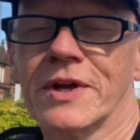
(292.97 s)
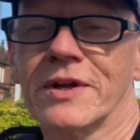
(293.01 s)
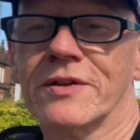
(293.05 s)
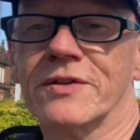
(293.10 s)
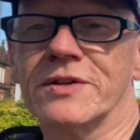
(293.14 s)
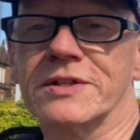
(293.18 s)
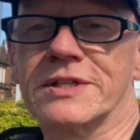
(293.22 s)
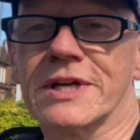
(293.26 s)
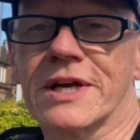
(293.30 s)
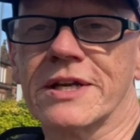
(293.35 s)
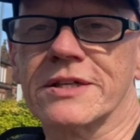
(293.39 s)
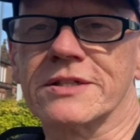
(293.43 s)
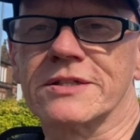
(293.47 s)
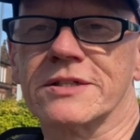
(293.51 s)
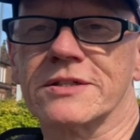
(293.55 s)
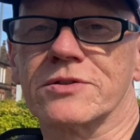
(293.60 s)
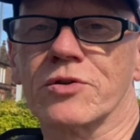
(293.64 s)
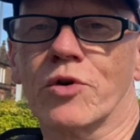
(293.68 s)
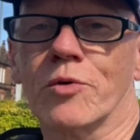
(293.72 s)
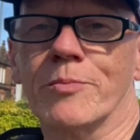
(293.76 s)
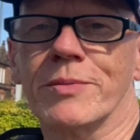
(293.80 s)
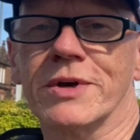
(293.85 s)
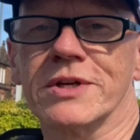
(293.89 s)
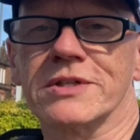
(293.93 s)
It tends to
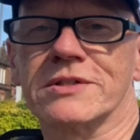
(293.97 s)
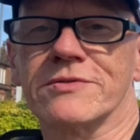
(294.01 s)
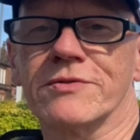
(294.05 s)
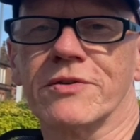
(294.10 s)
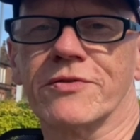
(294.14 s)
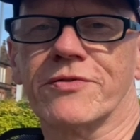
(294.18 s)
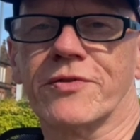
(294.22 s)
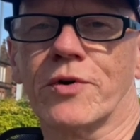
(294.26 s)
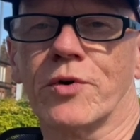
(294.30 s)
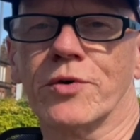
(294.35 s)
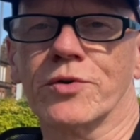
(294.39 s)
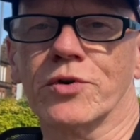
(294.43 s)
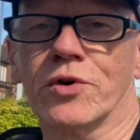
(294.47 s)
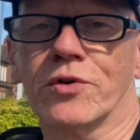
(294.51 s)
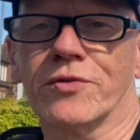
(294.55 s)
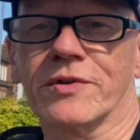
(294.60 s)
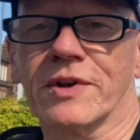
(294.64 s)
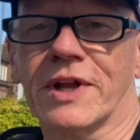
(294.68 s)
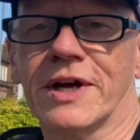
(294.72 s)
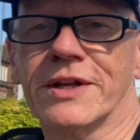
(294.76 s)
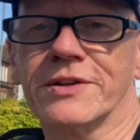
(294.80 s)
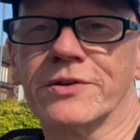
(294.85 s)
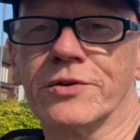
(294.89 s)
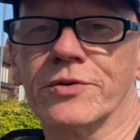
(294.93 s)
stop bits of it falling off and
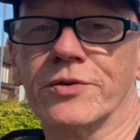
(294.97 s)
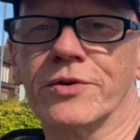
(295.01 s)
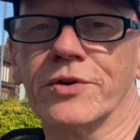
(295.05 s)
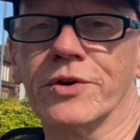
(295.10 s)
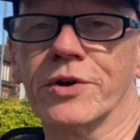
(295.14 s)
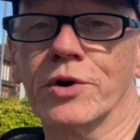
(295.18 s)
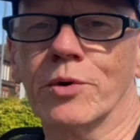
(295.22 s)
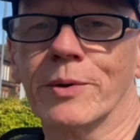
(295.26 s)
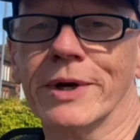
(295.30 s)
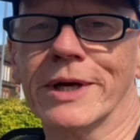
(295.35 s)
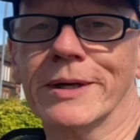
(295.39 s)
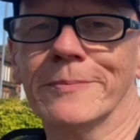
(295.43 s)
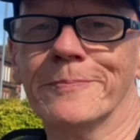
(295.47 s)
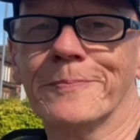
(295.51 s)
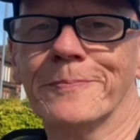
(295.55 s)
landing on the railway.